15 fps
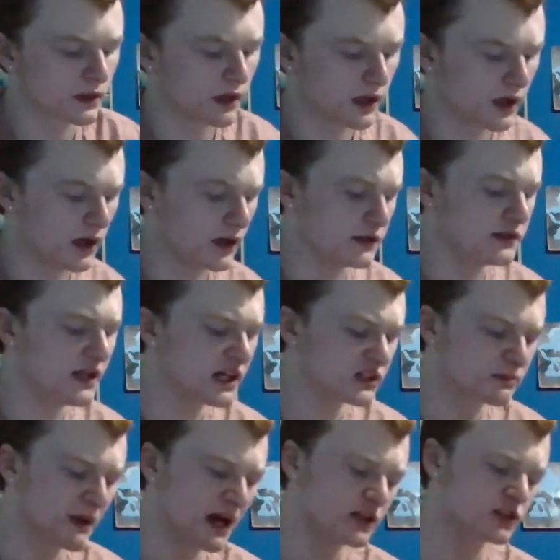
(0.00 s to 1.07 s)

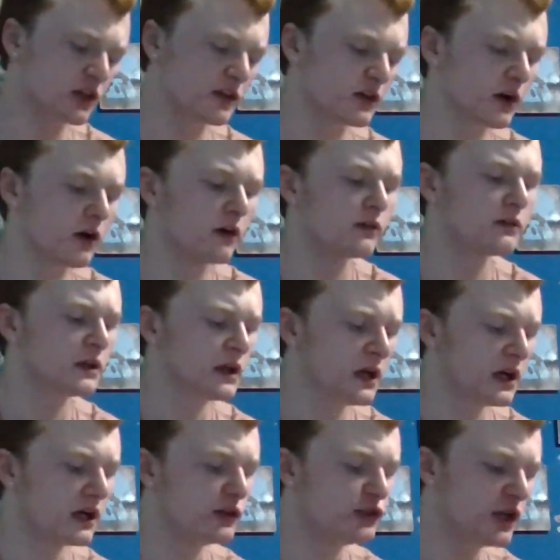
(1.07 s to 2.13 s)
Next match on the card,
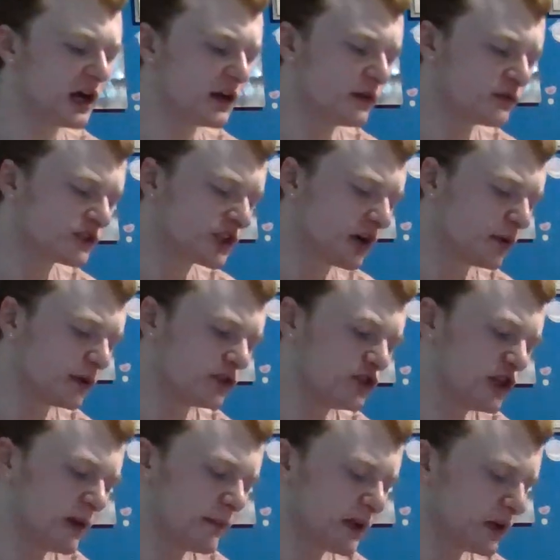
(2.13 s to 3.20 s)
Jey Uso and
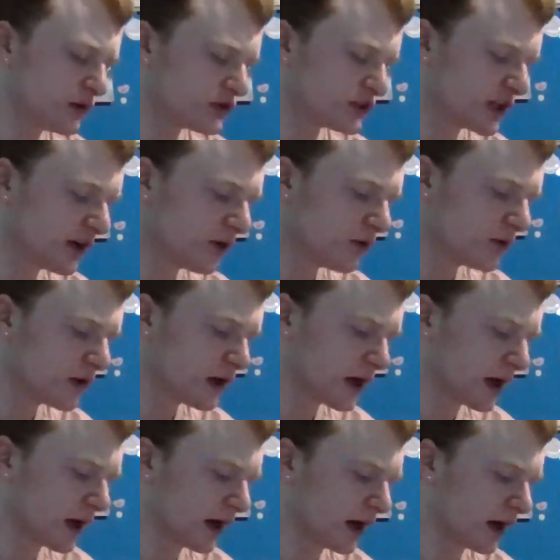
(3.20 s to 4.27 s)
Jimmy Uso.
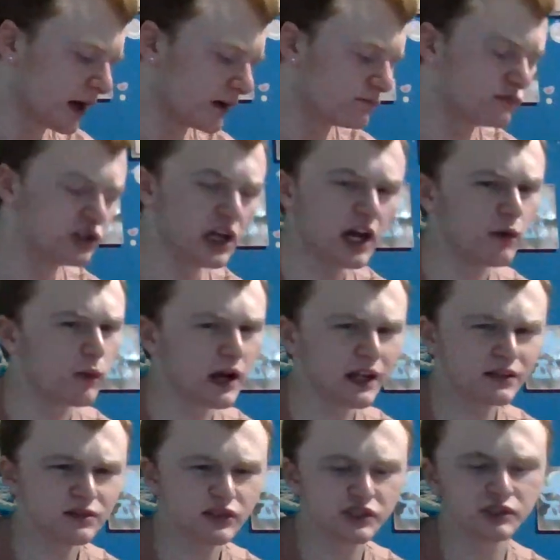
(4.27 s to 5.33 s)
Jey
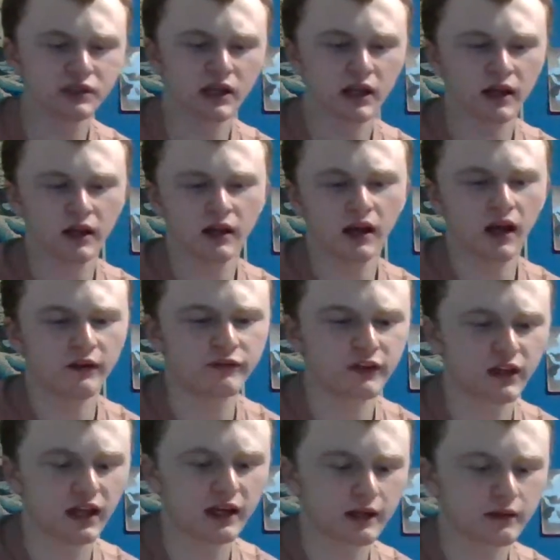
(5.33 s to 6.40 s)
wins. I
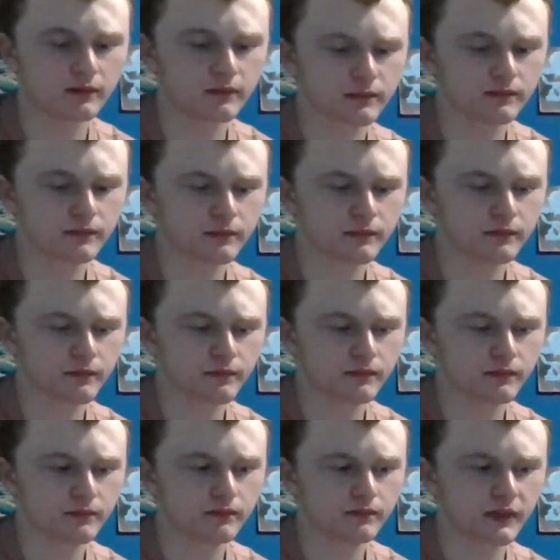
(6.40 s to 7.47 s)
feel like
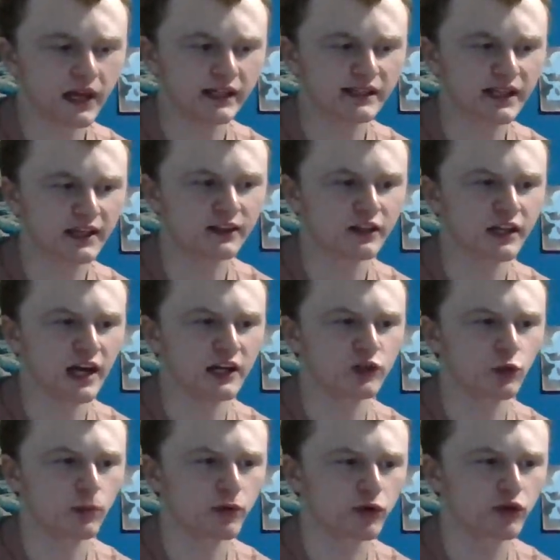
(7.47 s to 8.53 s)
that's like the
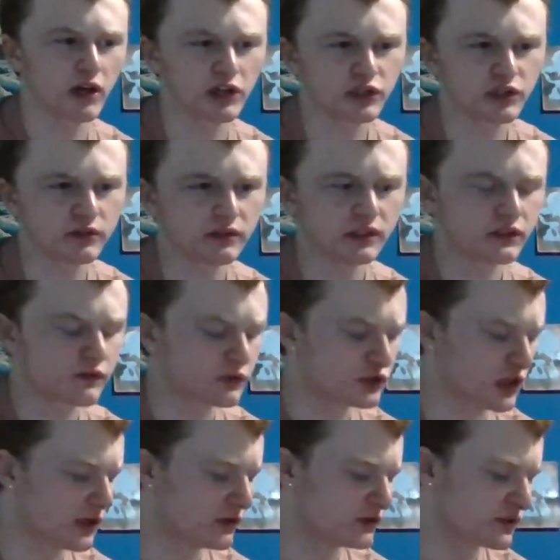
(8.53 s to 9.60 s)
natural progression is for
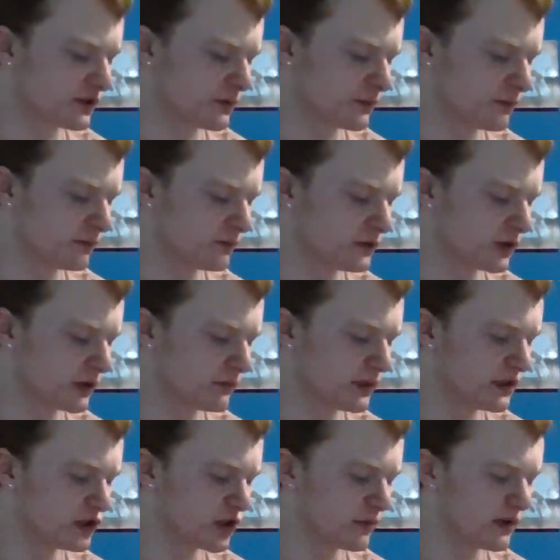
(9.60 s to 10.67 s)
Jey Uso to
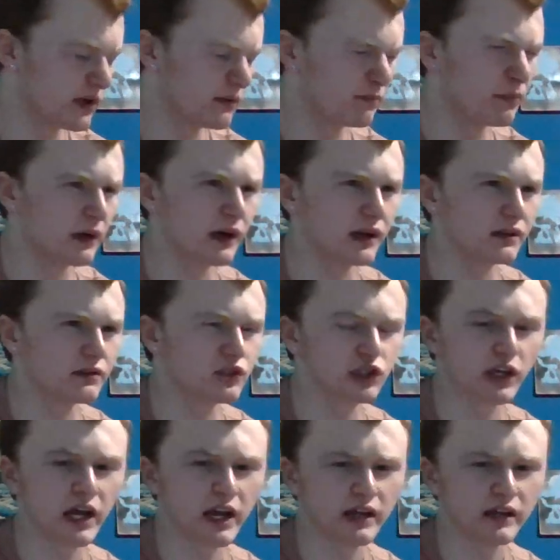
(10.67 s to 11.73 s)
beat Jimmy, but
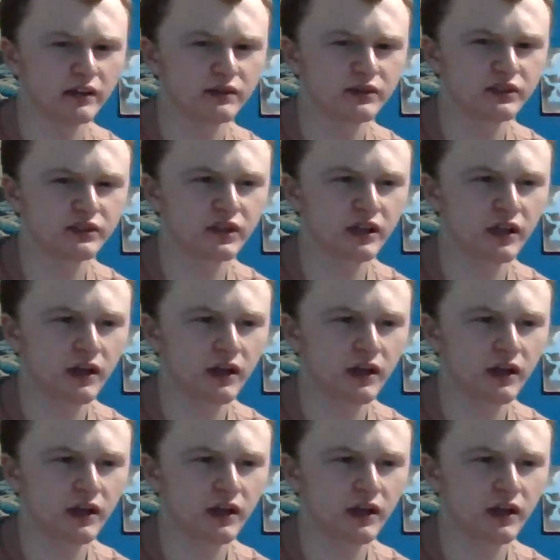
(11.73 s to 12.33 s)
shenanigans,